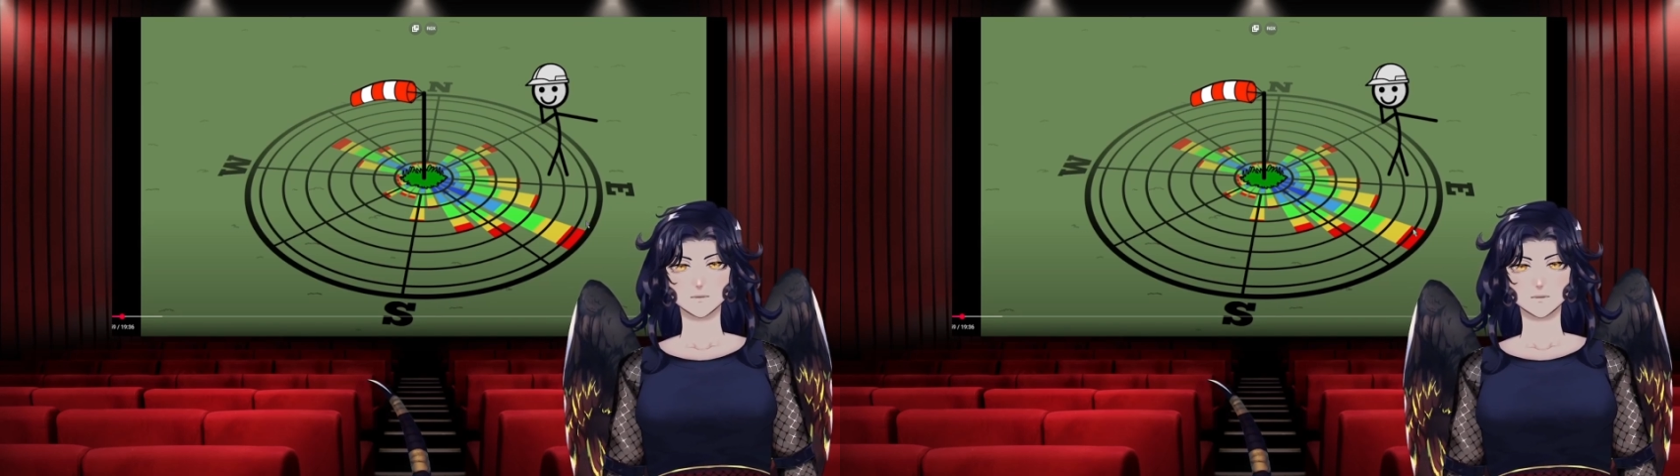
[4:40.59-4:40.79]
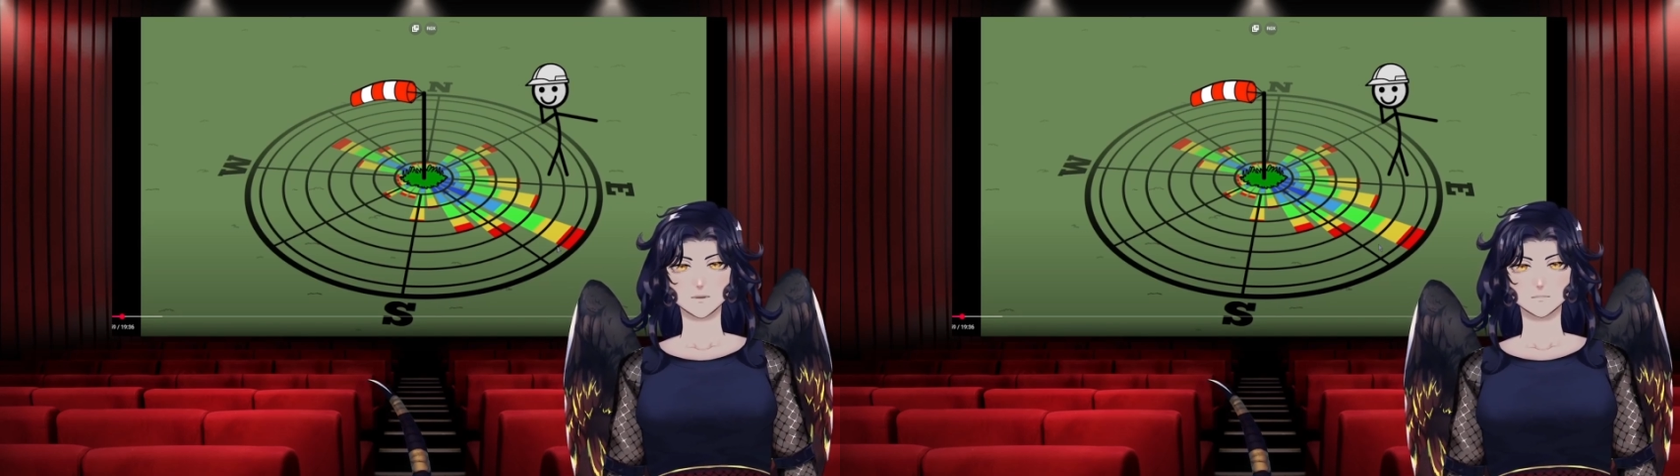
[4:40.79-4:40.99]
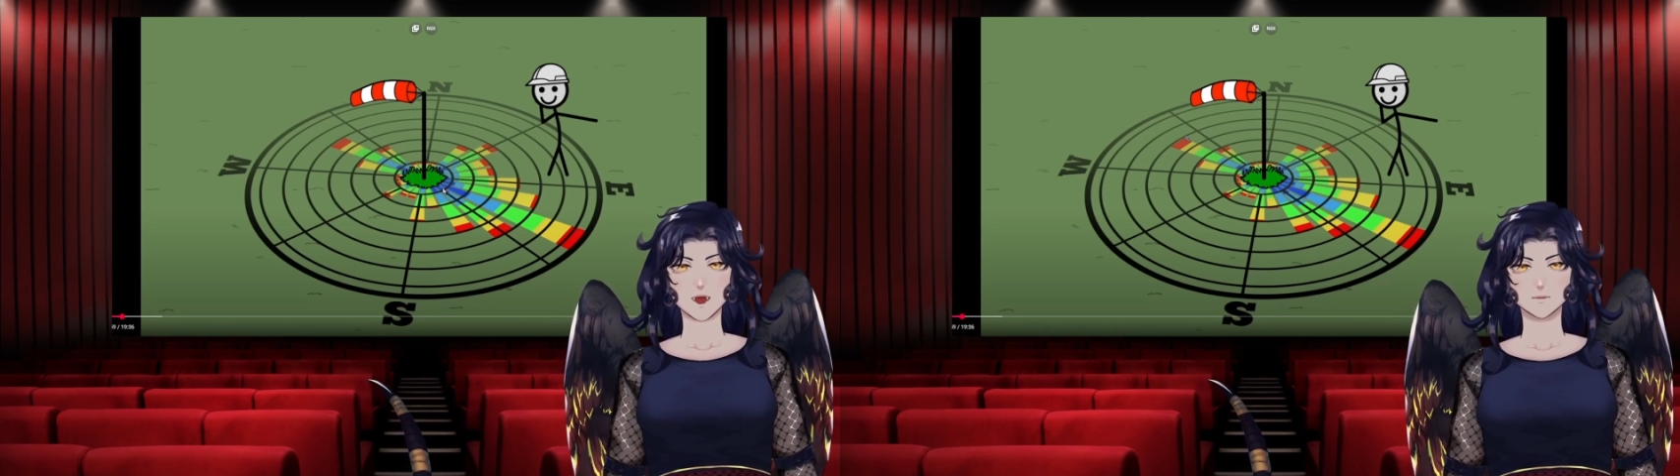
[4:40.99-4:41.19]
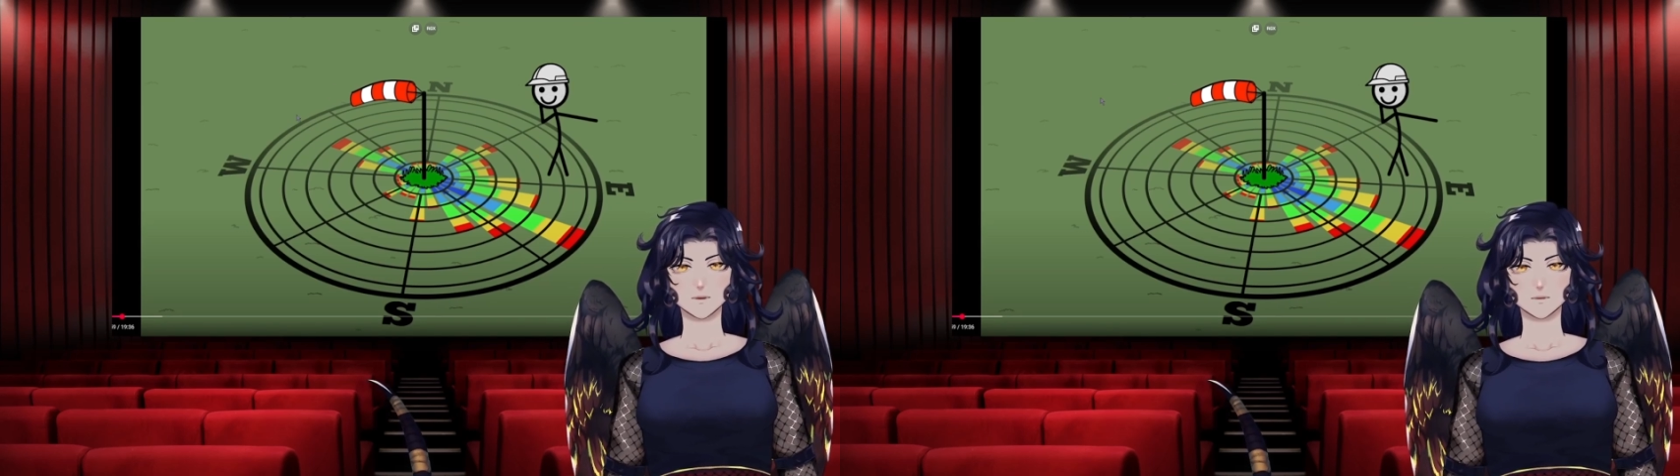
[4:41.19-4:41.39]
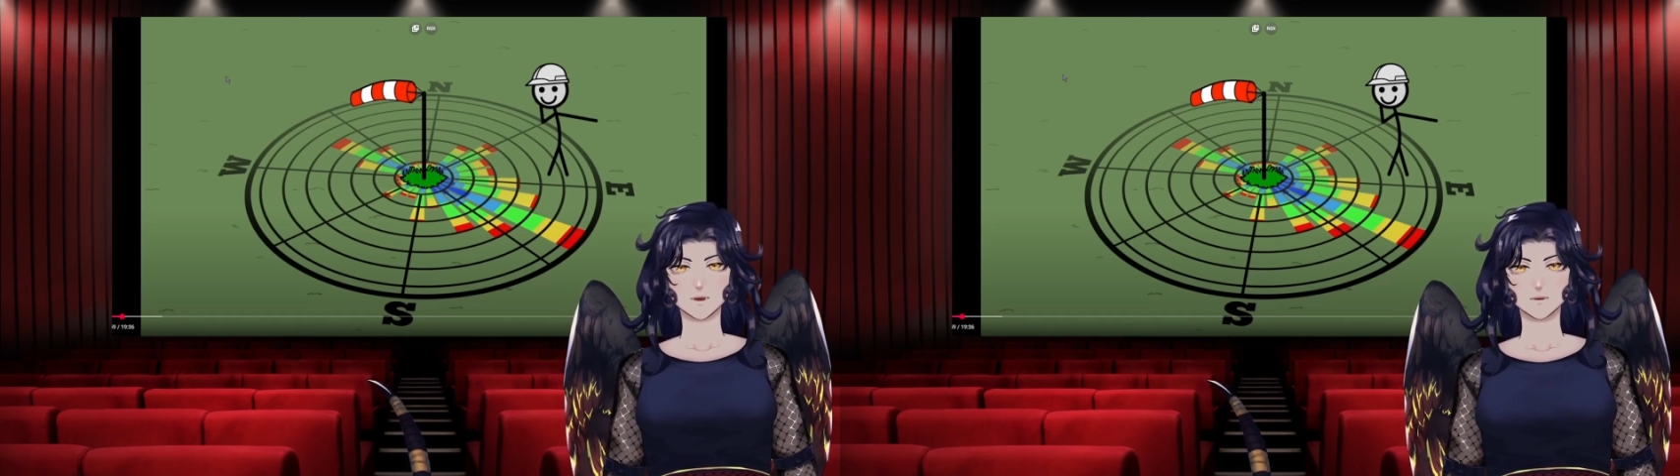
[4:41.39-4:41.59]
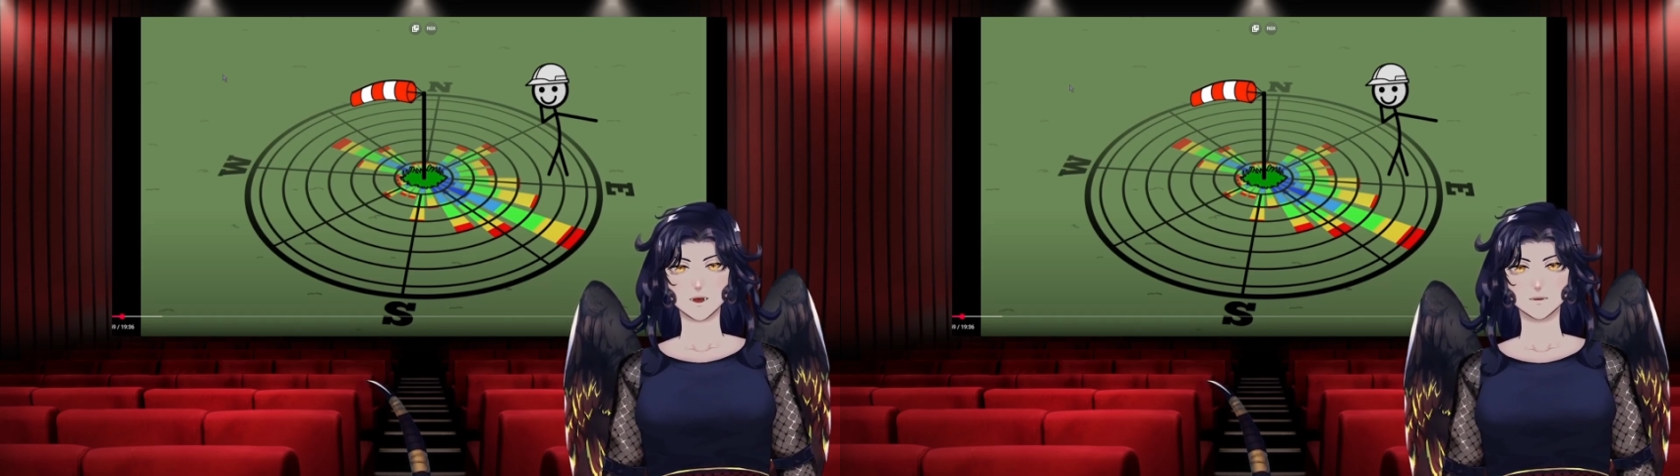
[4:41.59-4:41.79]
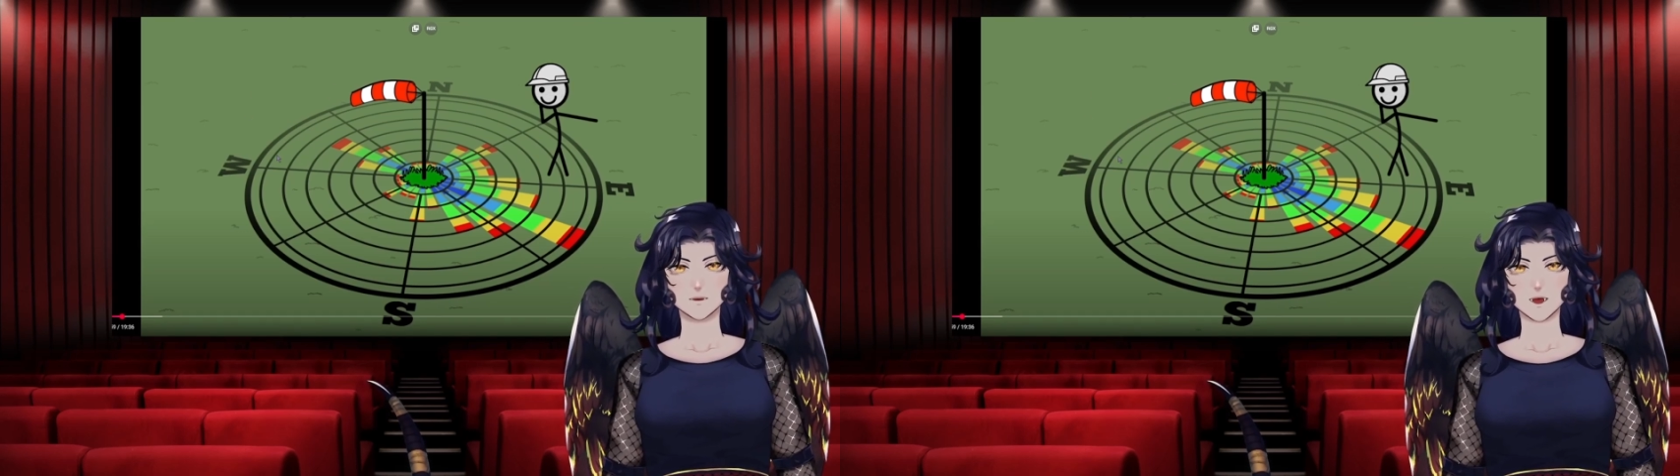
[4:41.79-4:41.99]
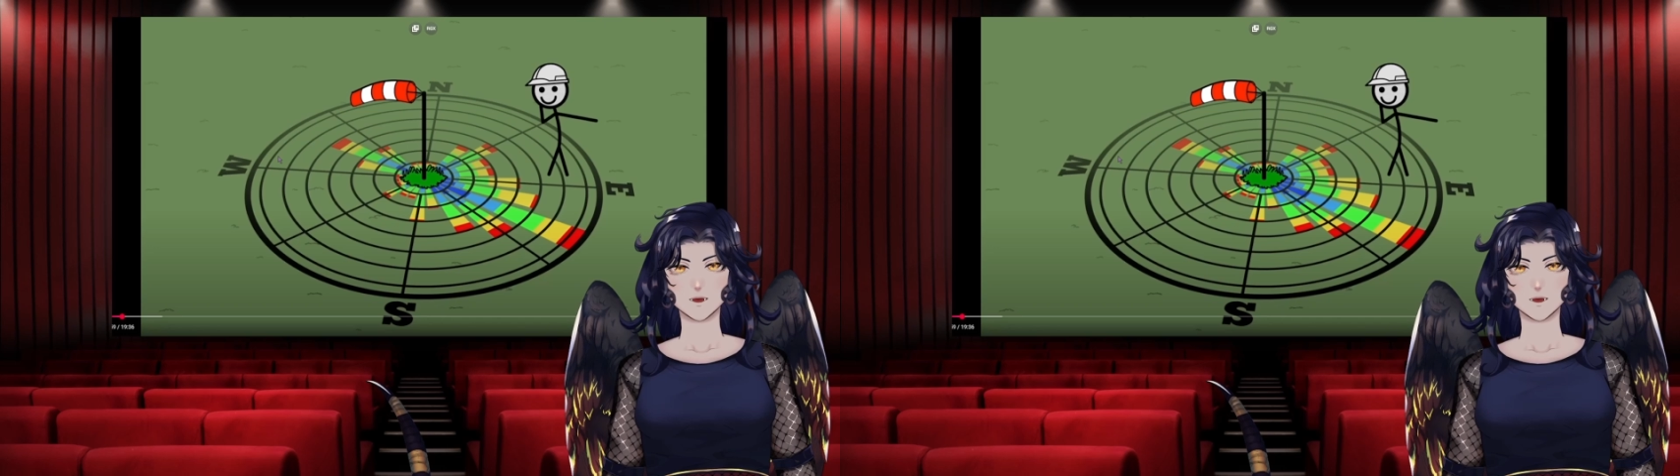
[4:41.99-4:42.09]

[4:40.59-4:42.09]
not where it's going.